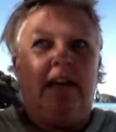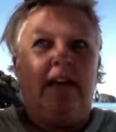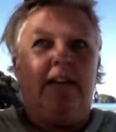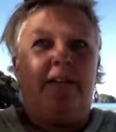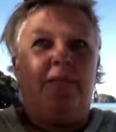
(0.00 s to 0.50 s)

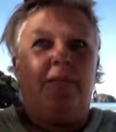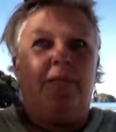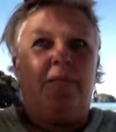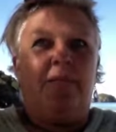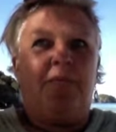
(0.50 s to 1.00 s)

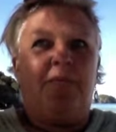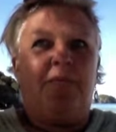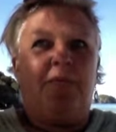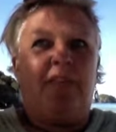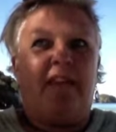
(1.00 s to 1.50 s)
Um,
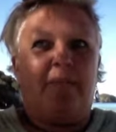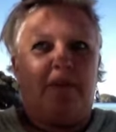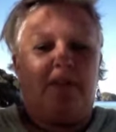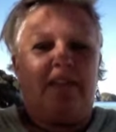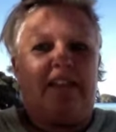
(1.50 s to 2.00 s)
I'm
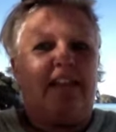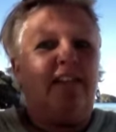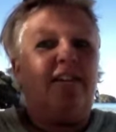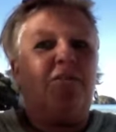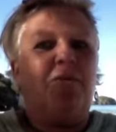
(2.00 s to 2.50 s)
currently
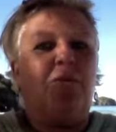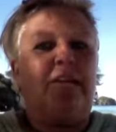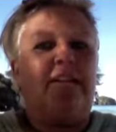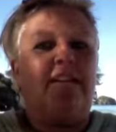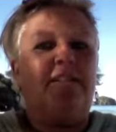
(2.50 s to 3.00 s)

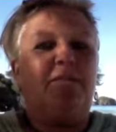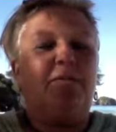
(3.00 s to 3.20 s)
organizing